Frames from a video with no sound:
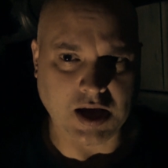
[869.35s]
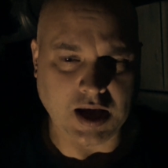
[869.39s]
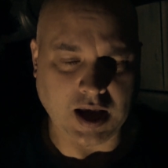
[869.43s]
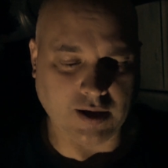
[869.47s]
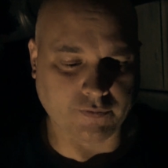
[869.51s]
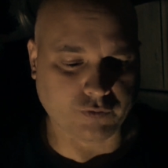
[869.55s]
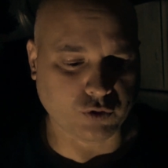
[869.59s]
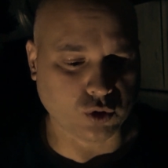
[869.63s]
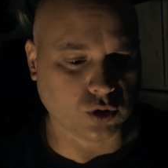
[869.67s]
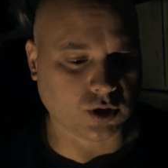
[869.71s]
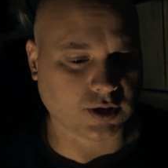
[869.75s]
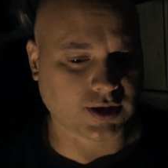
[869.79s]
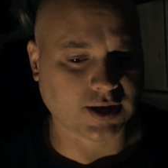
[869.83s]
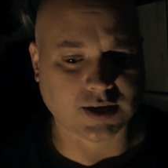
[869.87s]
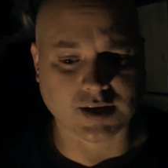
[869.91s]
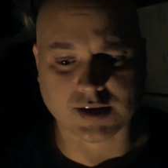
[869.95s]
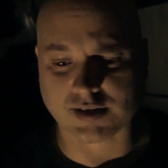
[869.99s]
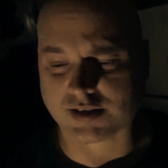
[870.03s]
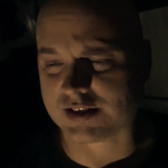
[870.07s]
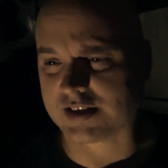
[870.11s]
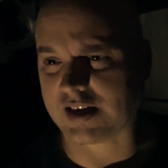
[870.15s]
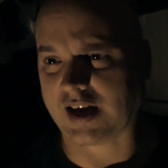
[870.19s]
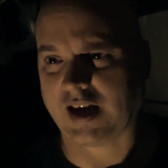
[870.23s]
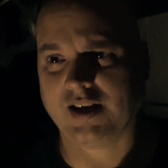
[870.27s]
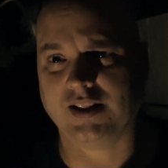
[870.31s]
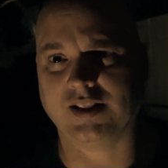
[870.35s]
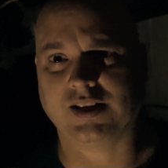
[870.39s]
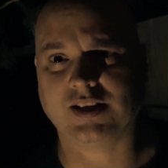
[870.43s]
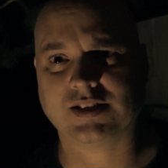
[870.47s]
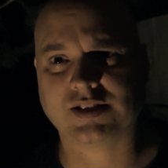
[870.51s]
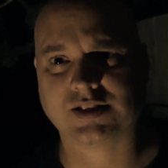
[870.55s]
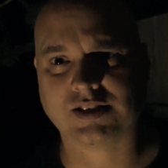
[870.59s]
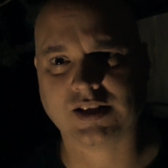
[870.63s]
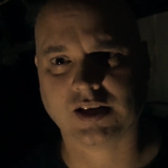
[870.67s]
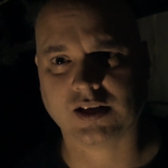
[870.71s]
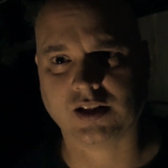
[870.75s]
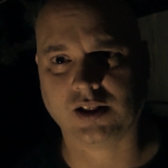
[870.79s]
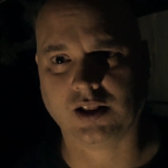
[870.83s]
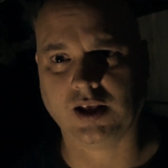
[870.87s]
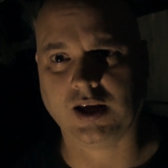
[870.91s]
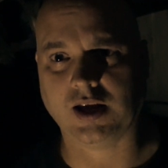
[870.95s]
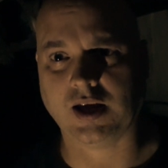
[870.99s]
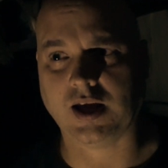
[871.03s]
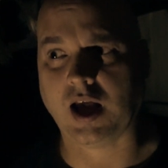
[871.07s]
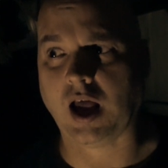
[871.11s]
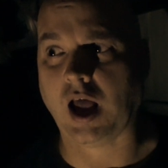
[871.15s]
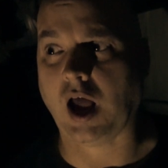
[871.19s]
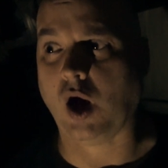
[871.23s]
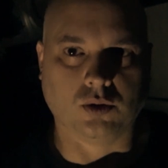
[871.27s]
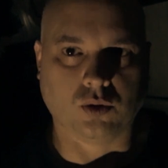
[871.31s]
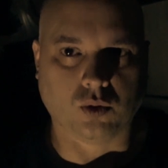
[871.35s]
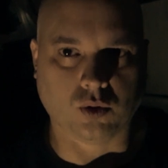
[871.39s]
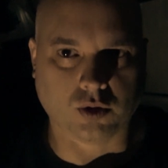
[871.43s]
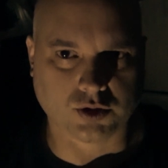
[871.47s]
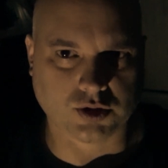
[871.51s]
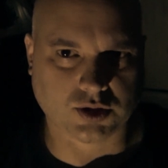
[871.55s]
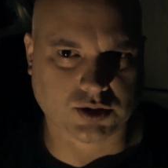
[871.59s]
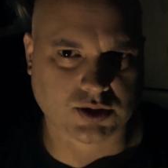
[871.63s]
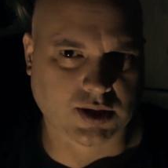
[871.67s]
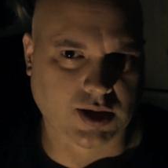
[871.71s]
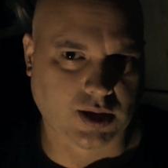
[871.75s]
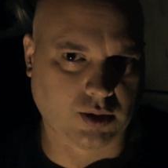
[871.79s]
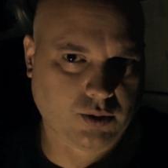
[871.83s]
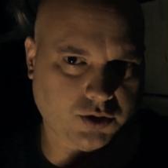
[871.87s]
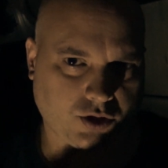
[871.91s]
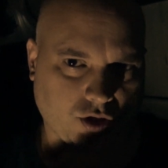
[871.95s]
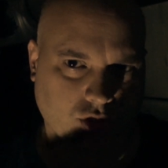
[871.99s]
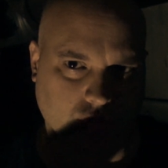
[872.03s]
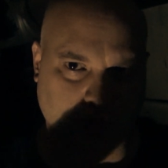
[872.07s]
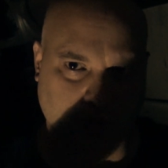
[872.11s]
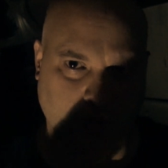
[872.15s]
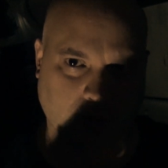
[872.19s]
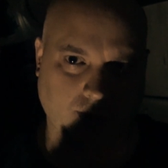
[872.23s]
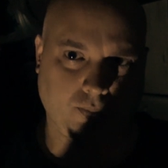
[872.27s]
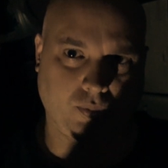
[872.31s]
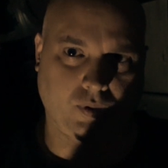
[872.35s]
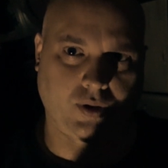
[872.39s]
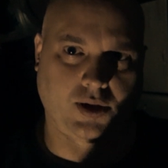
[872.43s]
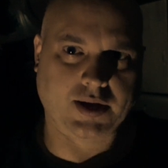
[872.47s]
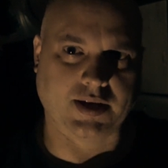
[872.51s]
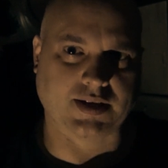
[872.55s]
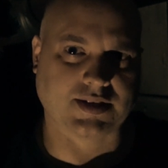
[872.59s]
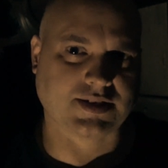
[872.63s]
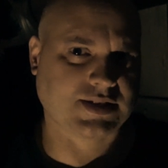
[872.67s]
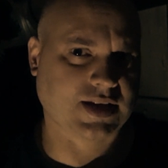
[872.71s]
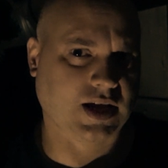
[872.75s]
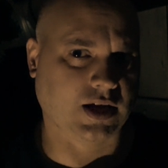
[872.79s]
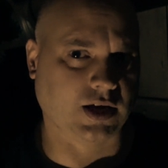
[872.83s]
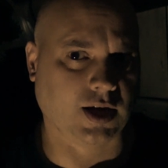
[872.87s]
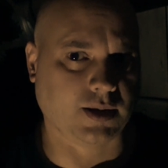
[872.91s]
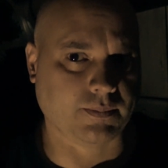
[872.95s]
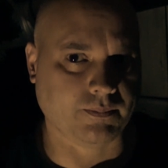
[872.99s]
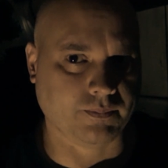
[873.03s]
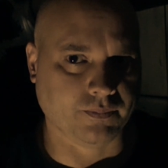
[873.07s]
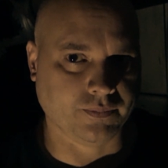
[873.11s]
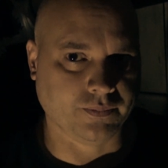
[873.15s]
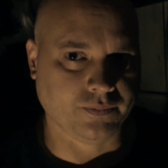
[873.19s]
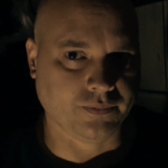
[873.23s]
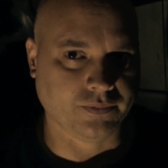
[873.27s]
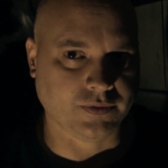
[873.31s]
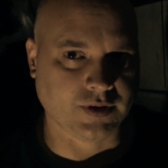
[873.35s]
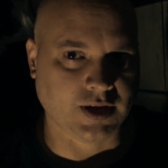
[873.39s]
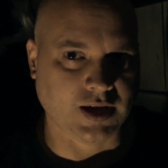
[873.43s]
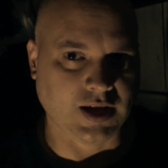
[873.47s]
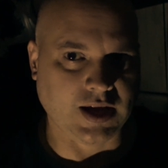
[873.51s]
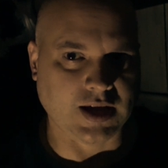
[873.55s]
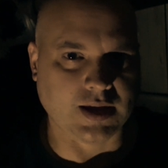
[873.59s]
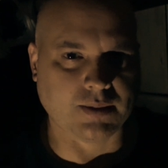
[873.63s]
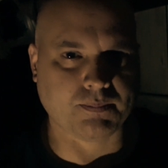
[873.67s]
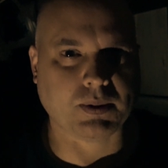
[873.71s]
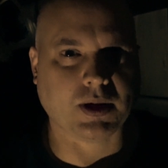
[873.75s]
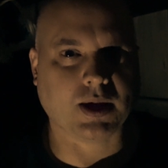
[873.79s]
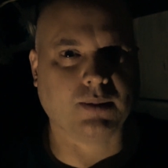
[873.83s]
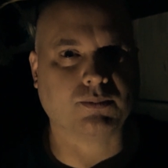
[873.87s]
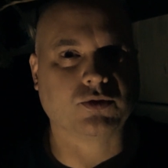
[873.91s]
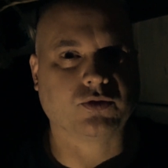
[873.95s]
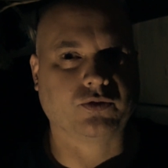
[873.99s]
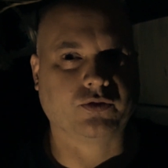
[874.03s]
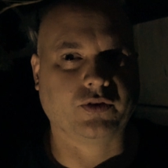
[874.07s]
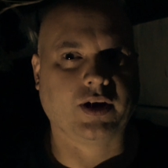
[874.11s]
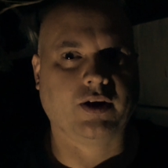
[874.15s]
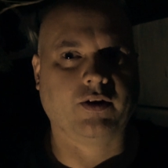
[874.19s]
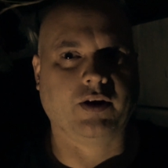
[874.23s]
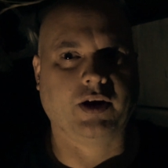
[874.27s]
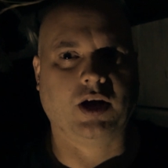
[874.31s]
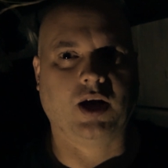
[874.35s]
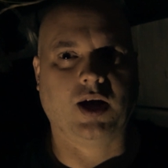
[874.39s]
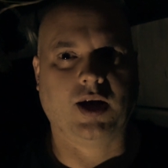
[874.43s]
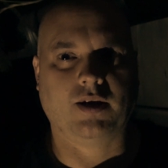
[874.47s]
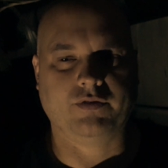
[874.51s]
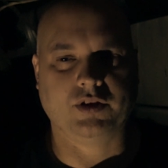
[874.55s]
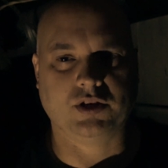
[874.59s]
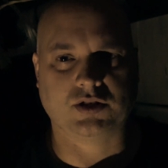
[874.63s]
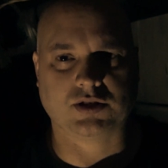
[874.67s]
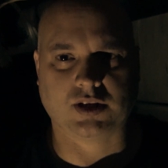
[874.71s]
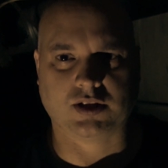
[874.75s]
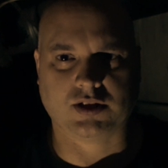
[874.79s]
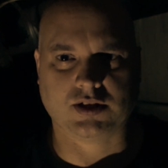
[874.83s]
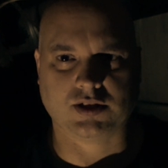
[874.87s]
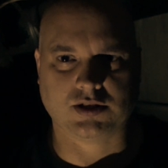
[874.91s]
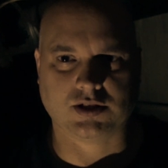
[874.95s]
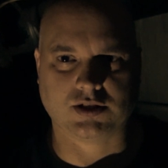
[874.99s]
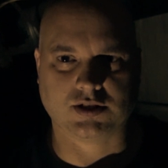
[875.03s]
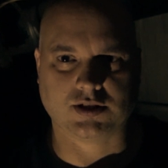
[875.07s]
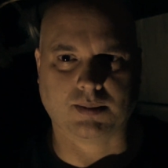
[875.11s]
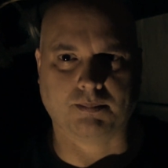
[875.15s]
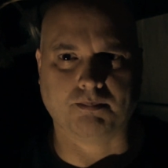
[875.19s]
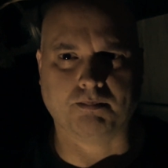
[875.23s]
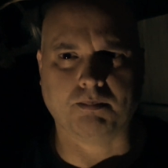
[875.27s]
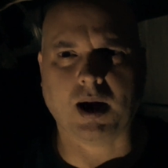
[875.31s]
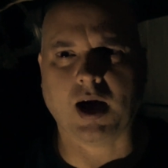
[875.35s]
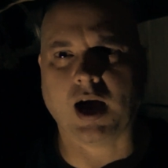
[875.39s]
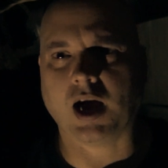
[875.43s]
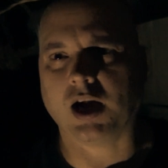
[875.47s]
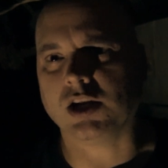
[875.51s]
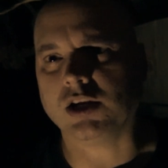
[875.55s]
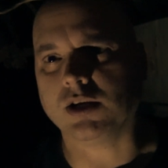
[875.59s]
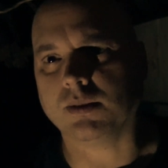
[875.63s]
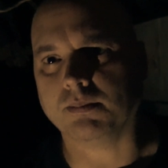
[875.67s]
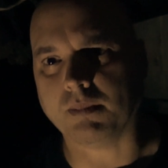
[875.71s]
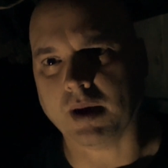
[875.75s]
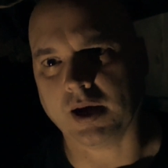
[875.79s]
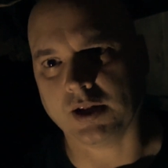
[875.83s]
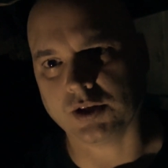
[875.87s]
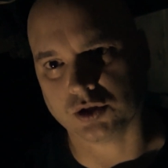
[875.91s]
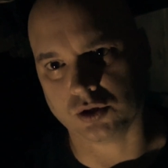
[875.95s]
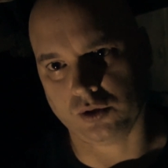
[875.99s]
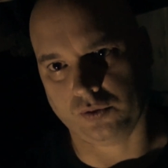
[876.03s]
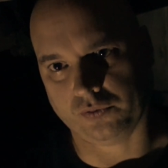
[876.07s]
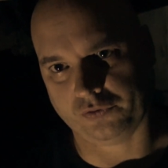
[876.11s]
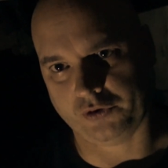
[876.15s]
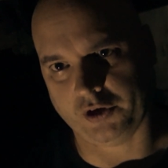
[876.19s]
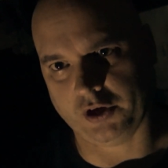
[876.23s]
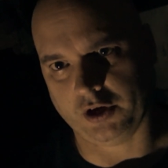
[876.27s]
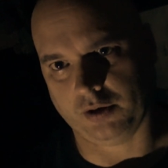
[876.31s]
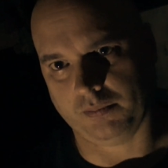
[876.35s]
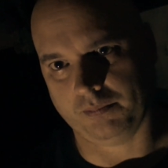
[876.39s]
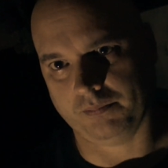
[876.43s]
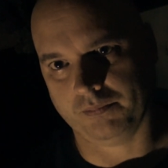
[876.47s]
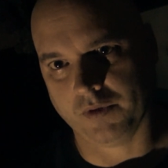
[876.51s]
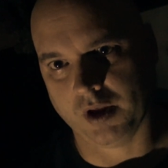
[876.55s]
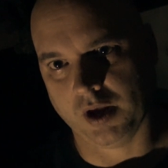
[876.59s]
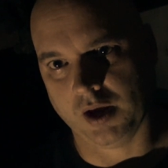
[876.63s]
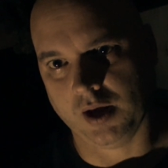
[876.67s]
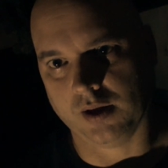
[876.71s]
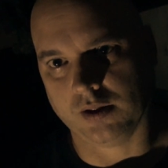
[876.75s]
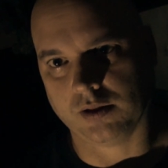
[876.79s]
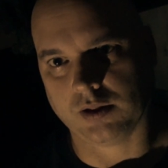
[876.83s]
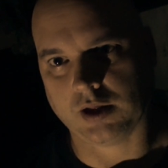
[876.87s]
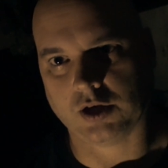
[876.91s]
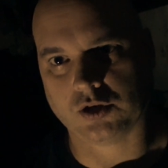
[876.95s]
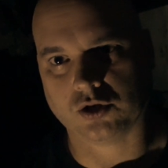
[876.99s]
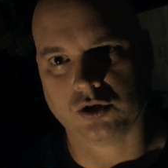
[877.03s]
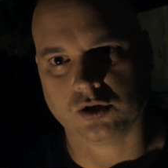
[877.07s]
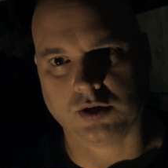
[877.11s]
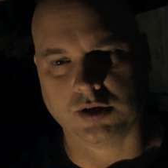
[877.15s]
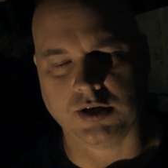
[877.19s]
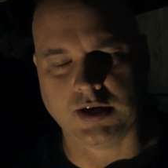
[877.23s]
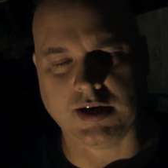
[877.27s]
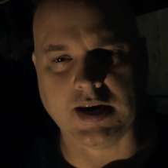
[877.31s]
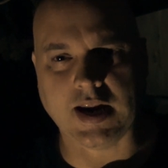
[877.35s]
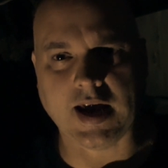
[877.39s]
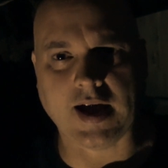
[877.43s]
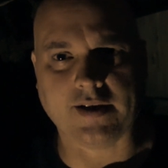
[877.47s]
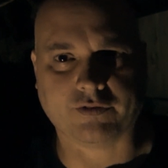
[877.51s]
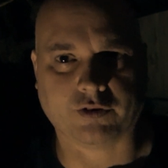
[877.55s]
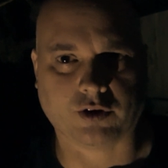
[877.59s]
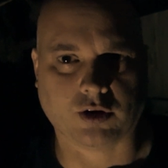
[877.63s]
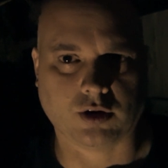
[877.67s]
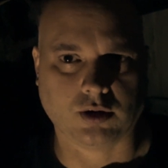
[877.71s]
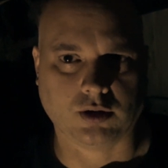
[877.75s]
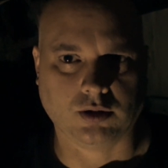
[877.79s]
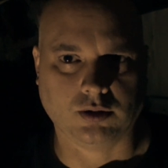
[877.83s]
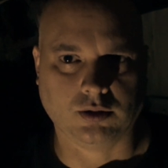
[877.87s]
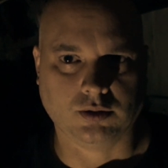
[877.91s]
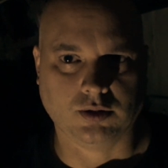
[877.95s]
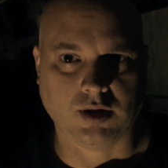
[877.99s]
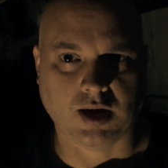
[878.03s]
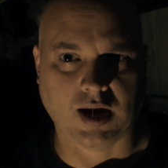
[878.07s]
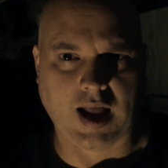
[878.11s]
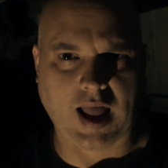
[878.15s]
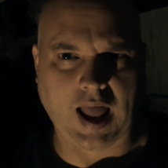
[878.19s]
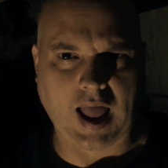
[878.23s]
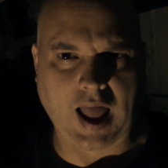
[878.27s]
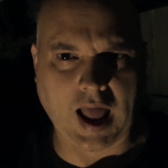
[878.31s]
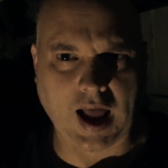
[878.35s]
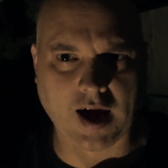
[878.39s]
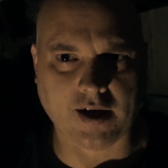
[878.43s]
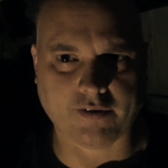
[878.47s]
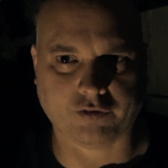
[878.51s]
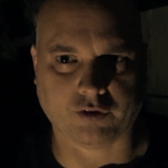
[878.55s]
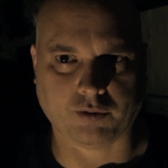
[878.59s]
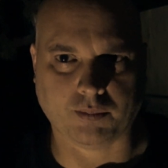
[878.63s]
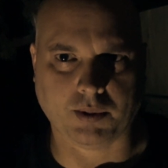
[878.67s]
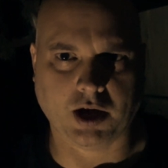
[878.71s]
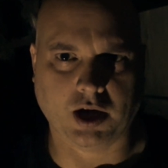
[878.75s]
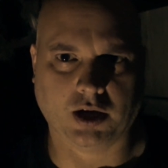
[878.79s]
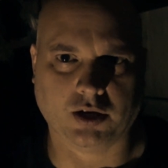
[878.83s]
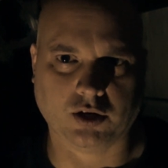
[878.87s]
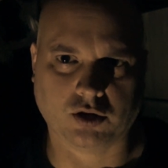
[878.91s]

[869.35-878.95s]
If you look at it stylistically or just how its screenplay is set up, it becomes very obvious that this is a monumental film that should never, ever be